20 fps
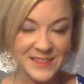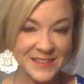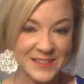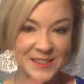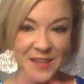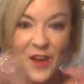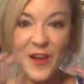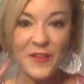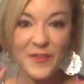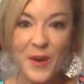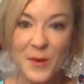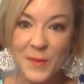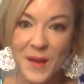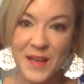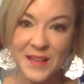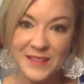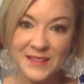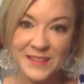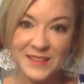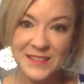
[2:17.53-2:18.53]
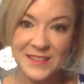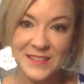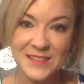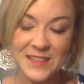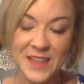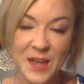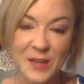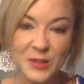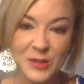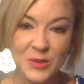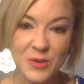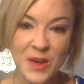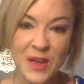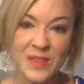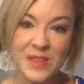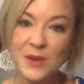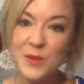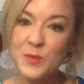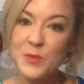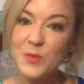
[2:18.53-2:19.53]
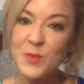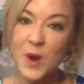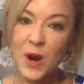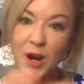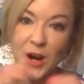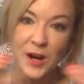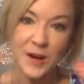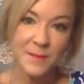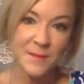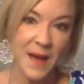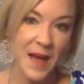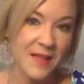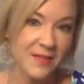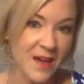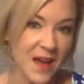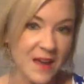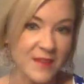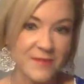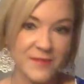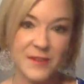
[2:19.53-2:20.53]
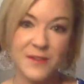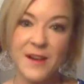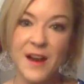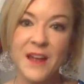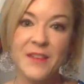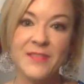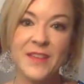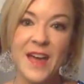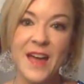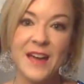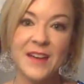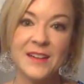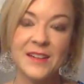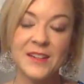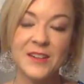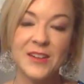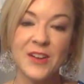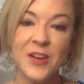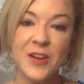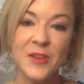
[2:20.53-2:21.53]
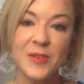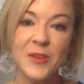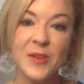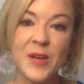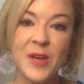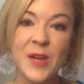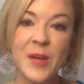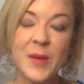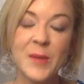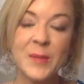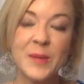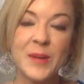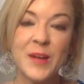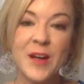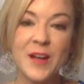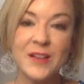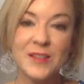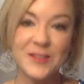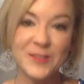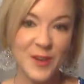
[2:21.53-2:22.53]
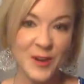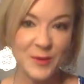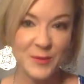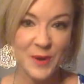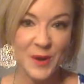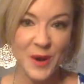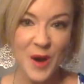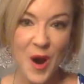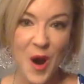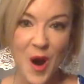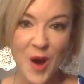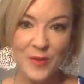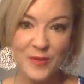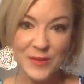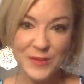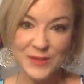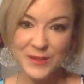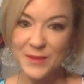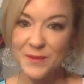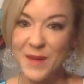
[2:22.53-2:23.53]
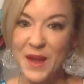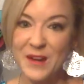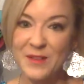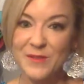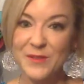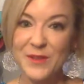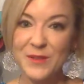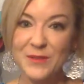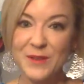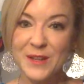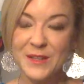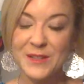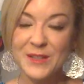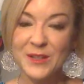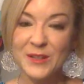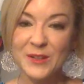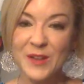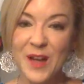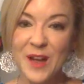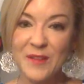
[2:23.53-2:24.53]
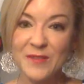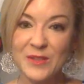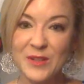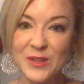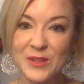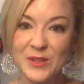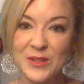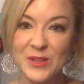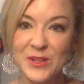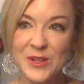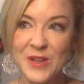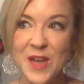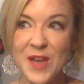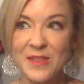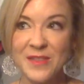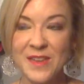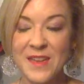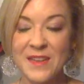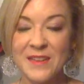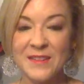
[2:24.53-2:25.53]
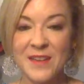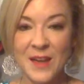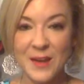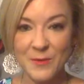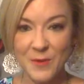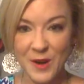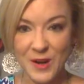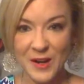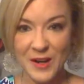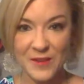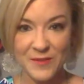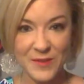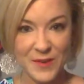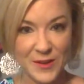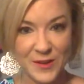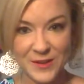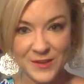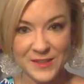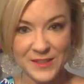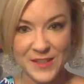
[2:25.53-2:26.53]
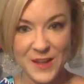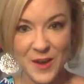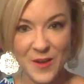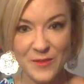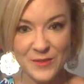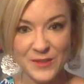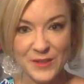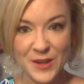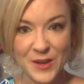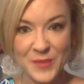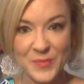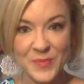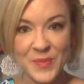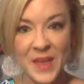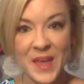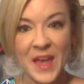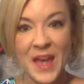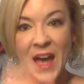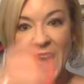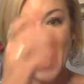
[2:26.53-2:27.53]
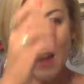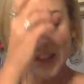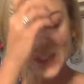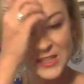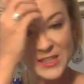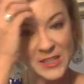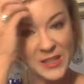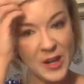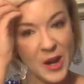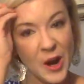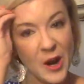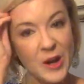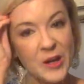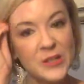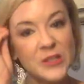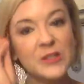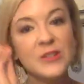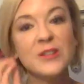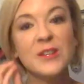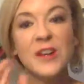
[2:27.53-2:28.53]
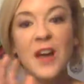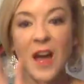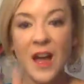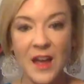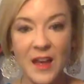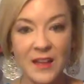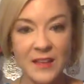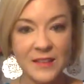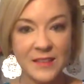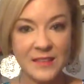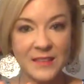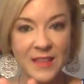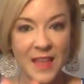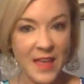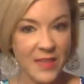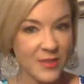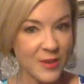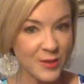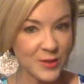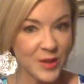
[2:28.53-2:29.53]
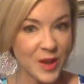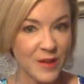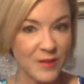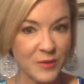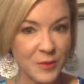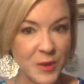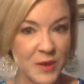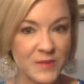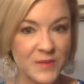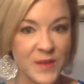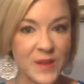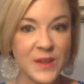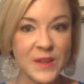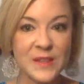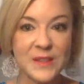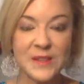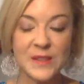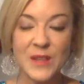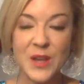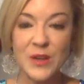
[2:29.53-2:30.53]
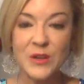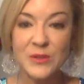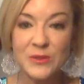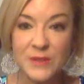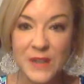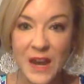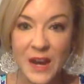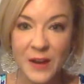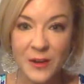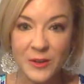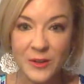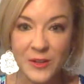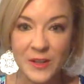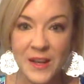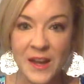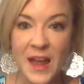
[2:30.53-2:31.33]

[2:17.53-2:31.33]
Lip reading: stuff on my schedule and then work my life around that, because you're going to work hard for somebody for the rest of your life. There's nothing like working for yourself. So I just encourage you to not let those overwhelmed feelings slow you down,